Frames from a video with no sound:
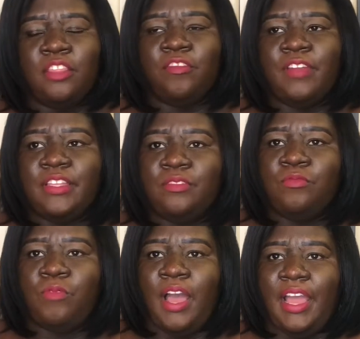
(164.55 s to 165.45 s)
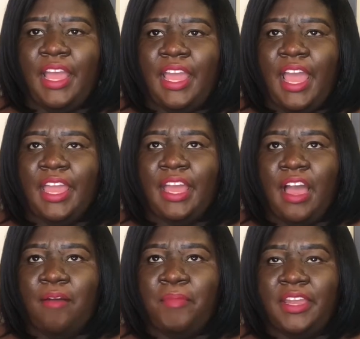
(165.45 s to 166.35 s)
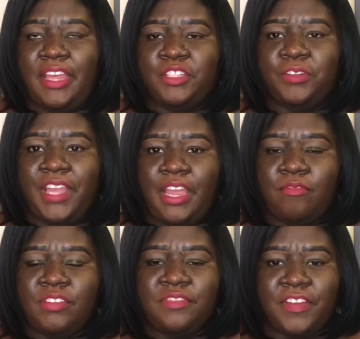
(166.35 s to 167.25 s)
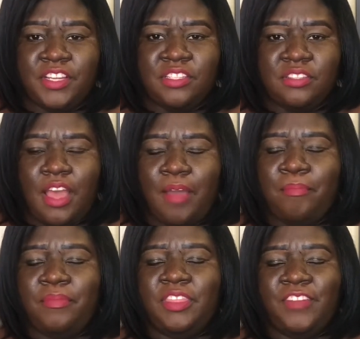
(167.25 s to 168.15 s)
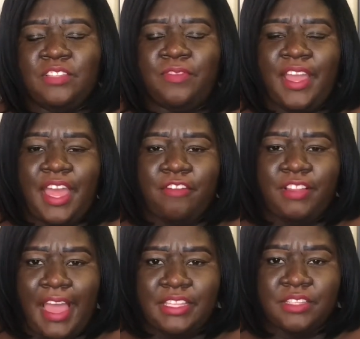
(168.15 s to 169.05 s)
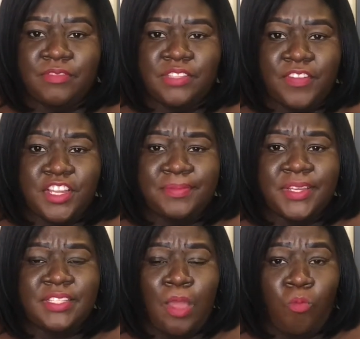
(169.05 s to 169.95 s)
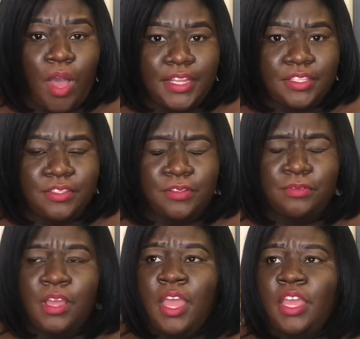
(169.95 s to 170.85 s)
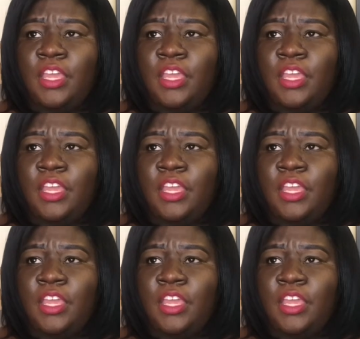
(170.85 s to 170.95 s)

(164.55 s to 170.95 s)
the reason why I got my natural hair was first, um, the reason why I got a relaxer was first because I wanted to.